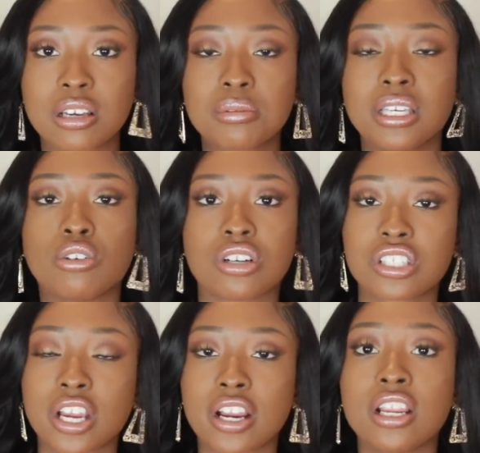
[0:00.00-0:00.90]
or something, or a
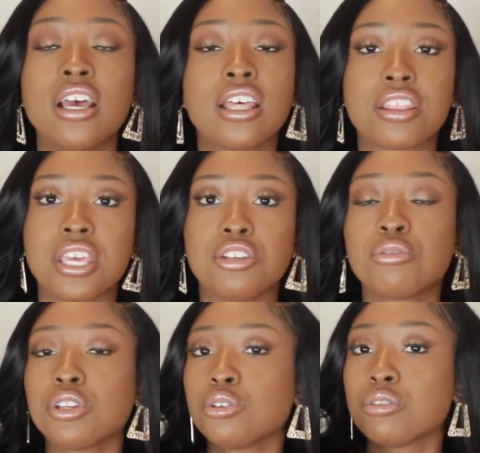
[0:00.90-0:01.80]
skirt, then
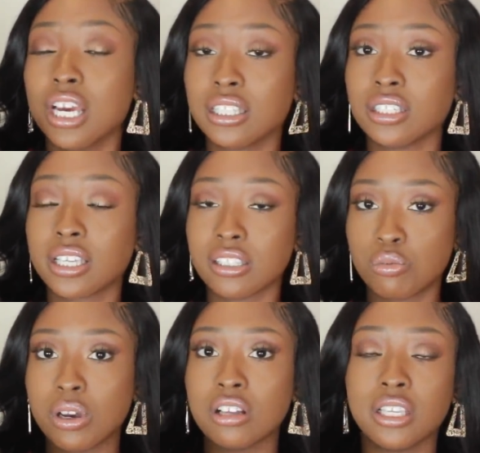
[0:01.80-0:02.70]
you can do that look
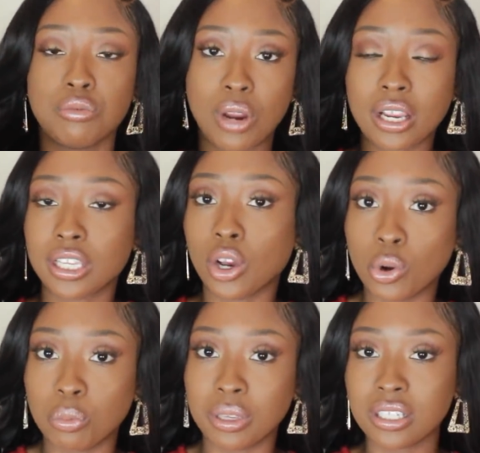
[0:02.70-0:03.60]
as well and rock it
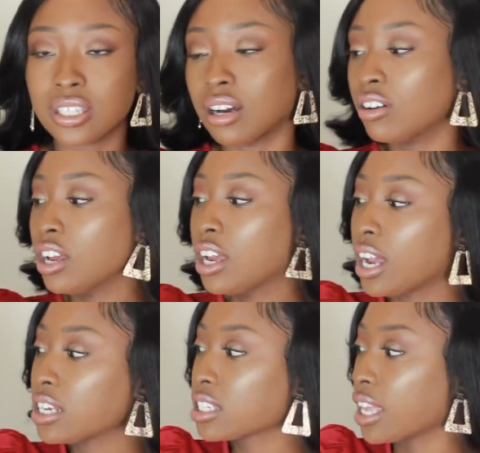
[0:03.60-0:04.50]
open. So
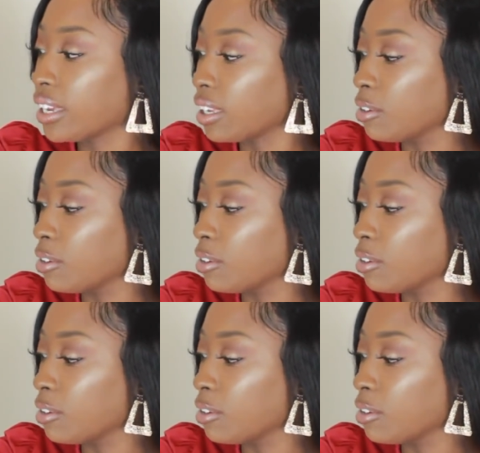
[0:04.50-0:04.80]
I just like